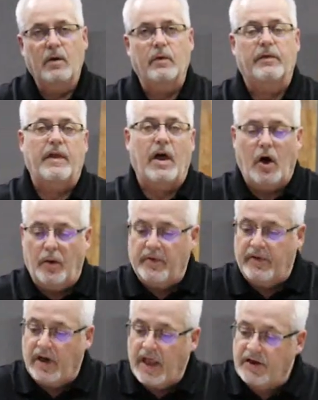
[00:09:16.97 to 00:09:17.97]
with the help
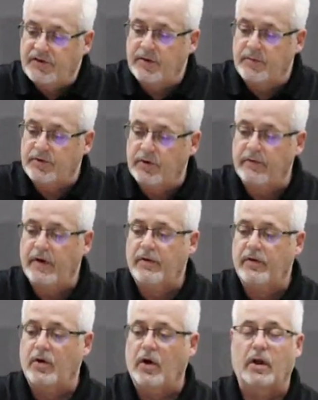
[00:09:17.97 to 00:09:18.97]
of the Lexham Survey
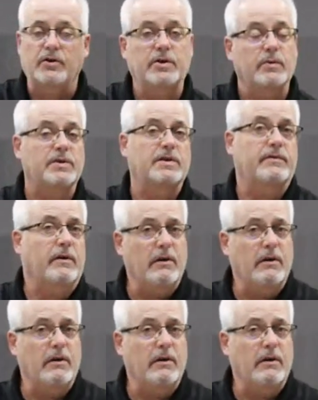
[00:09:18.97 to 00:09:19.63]
of Theology, which is